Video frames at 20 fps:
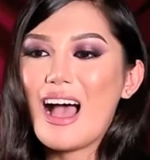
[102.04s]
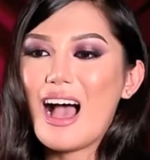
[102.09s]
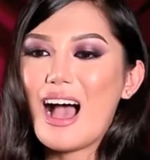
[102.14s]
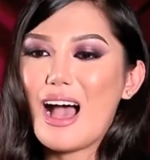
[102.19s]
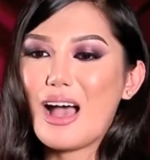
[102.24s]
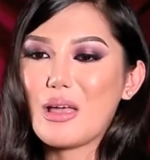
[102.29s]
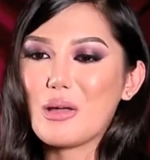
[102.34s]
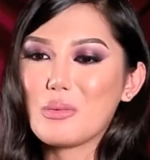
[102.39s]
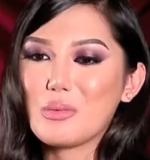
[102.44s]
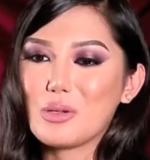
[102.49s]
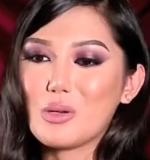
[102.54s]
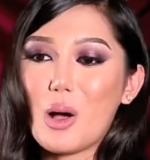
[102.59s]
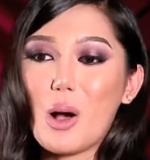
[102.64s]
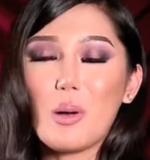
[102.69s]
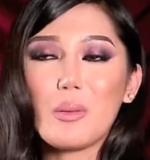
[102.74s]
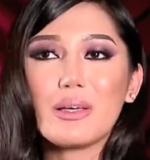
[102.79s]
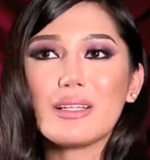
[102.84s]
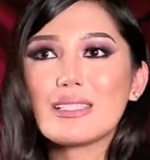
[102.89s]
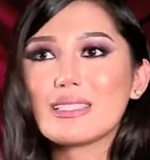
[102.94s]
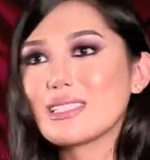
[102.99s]
I would
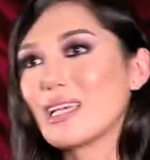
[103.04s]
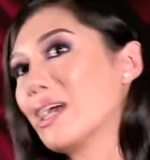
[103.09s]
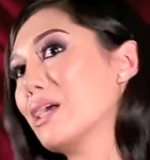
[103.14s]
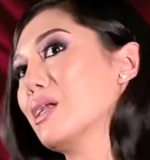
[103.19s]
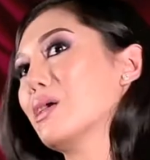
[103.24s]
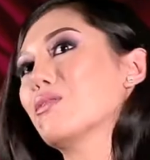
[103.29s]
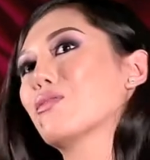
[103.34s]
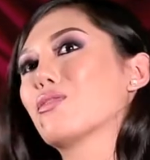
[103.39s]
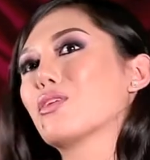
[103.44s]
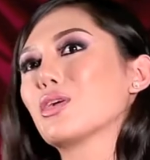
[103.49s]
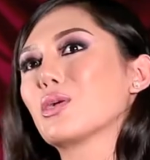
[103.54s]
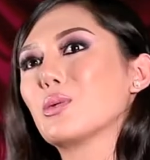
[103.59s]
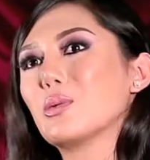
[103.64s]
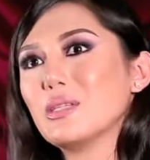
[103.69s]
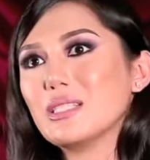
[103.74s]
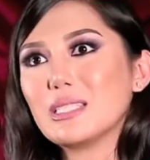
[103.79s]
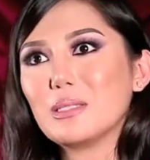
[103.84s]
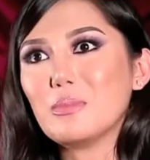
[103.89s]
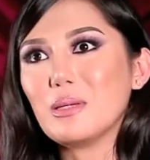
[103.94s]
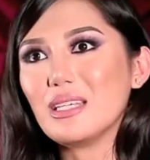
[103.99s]
always sign up for
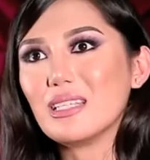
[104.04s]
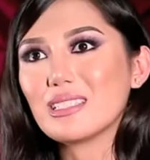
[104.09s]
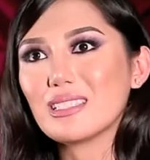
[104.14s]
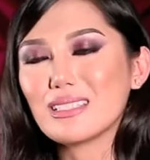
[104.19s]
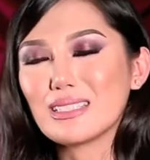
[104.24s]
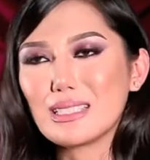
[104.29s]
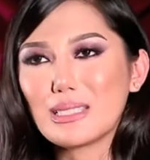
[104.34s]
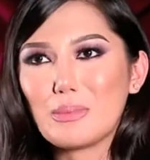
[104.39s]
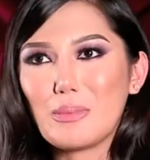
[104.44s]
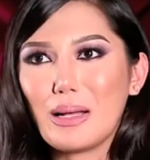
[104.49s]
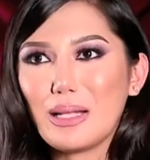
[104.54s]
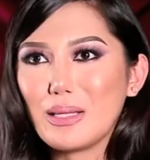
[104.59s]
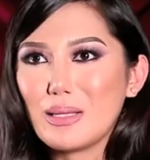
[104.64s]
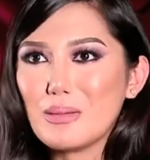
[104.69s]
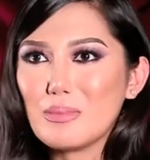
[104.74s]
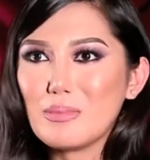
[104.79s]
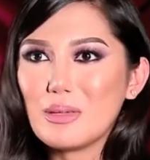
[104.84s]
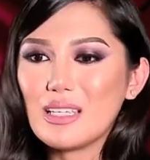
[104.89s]
quiz bees and spelling